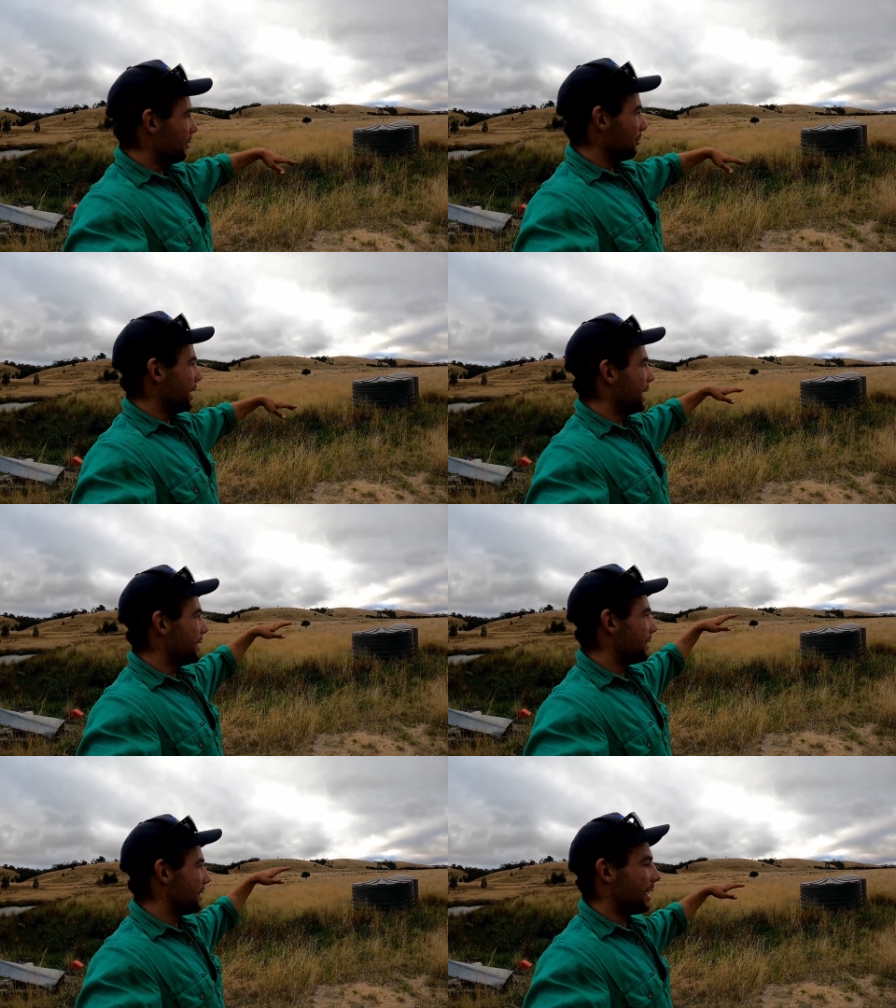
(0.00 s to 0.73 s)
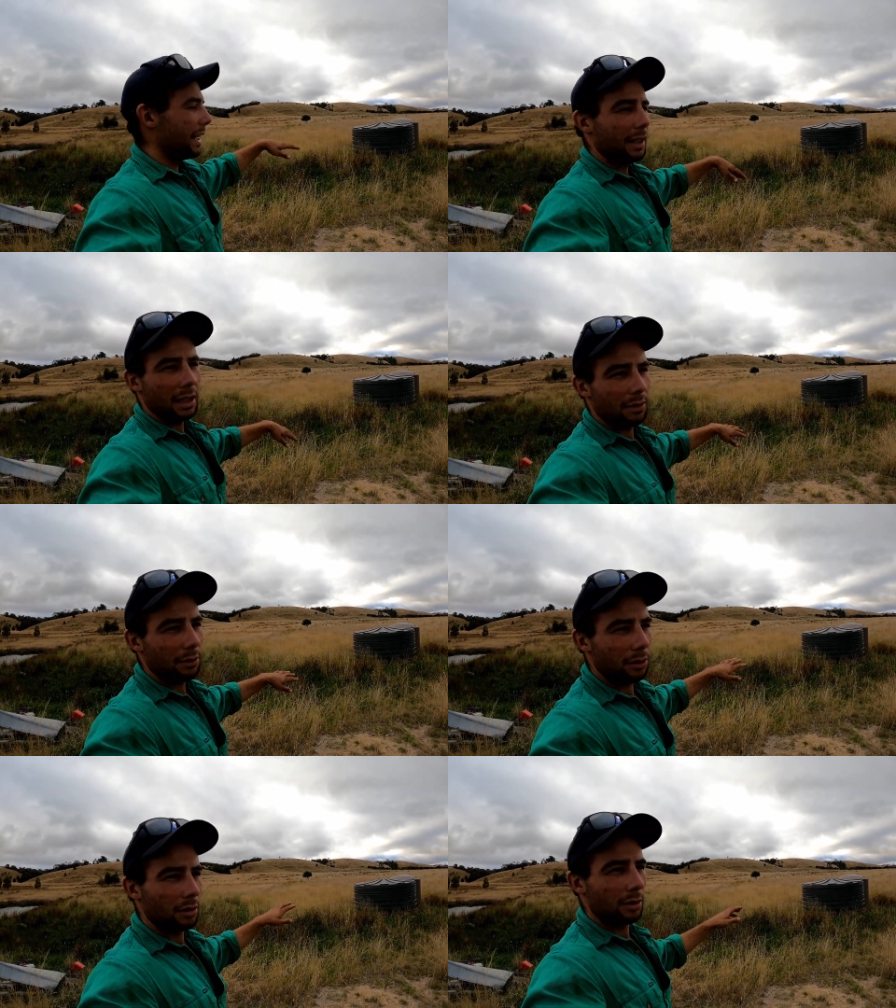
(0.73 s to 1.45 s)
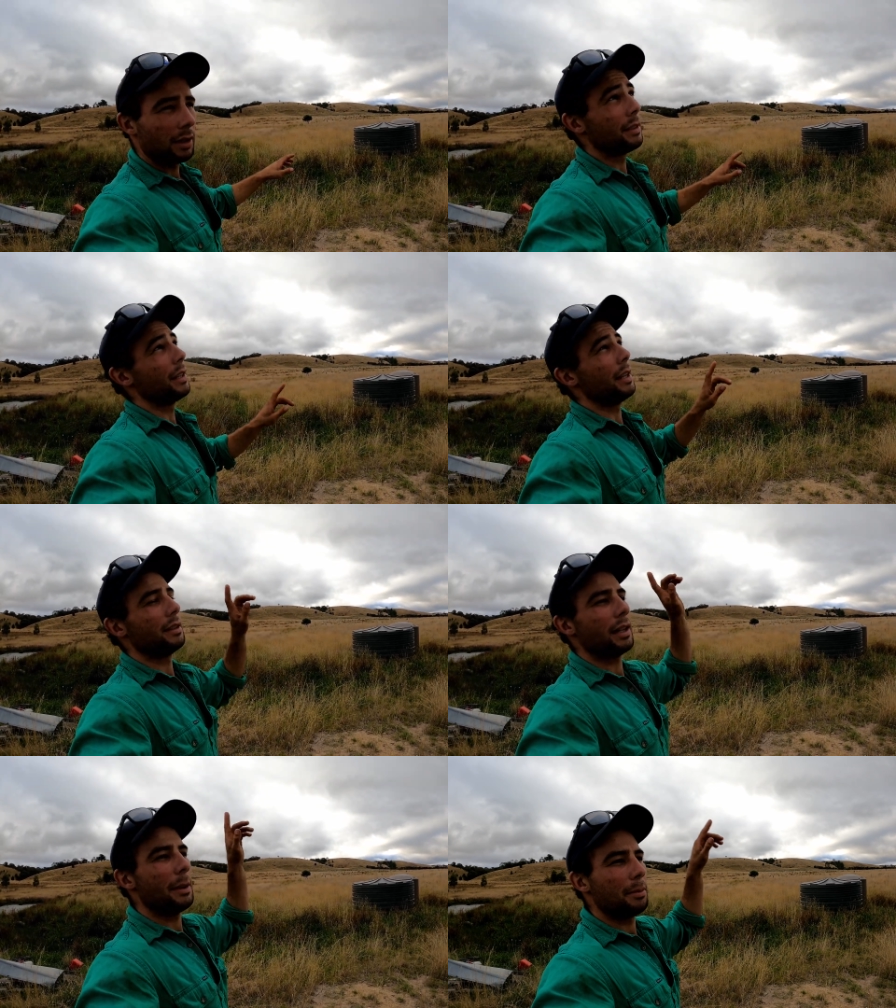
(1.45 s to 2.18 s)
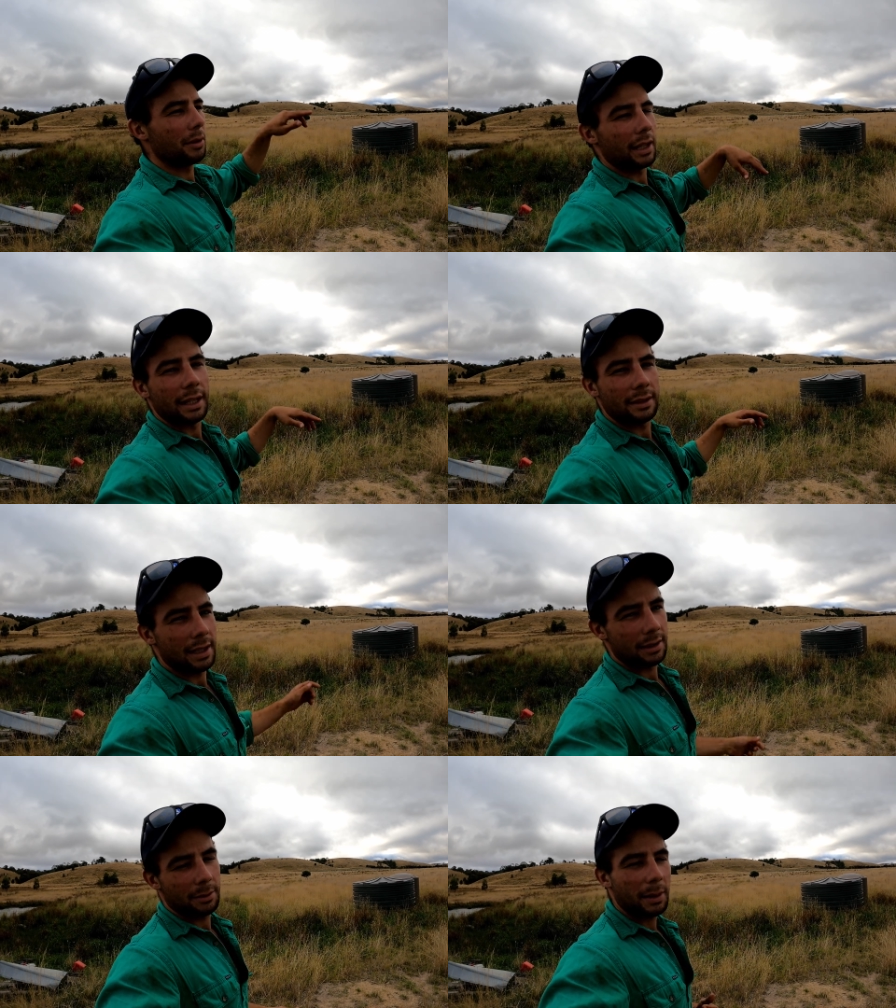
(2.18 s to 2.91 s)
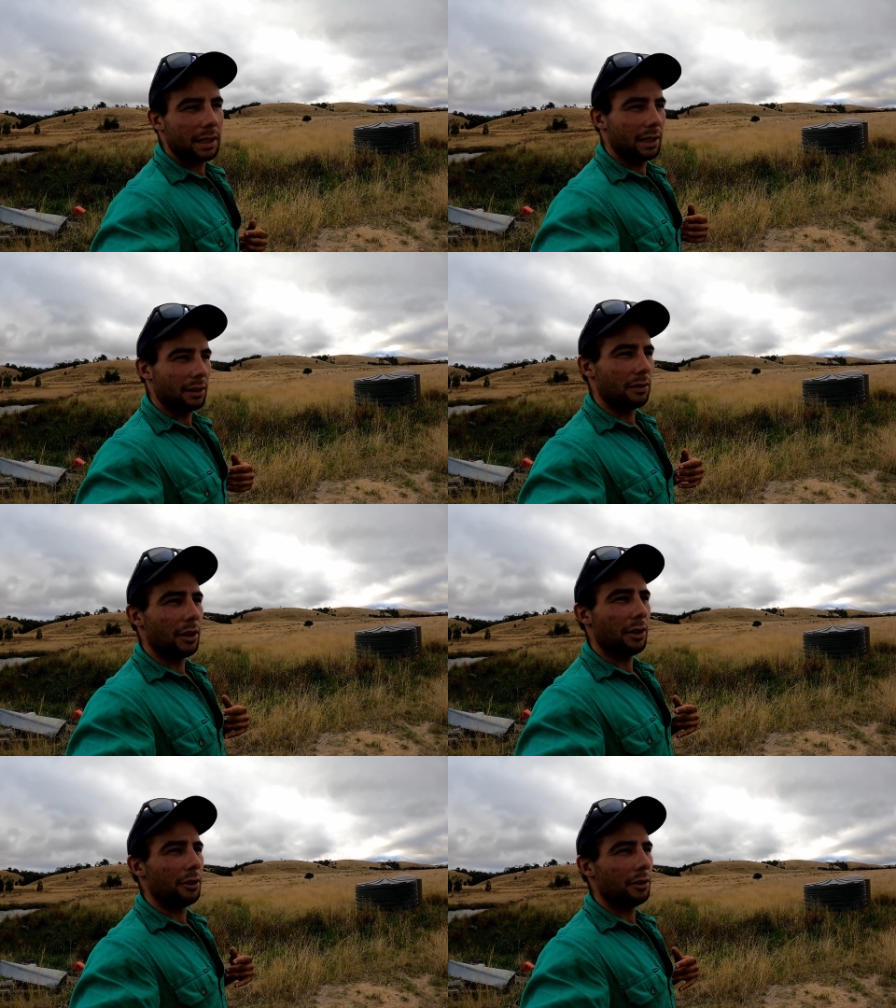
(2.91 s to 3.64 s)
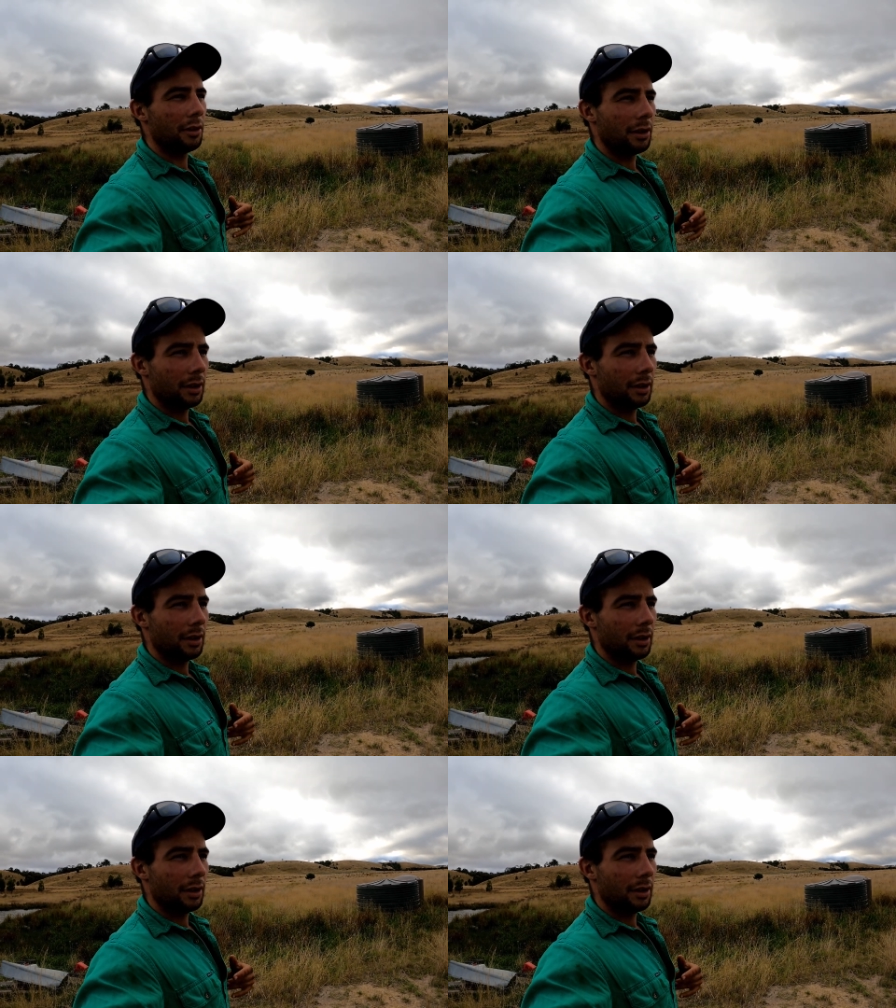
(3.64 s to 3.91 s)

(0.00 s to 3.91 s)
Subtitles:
reads the tank level and sends it up and then sends it back to your phone.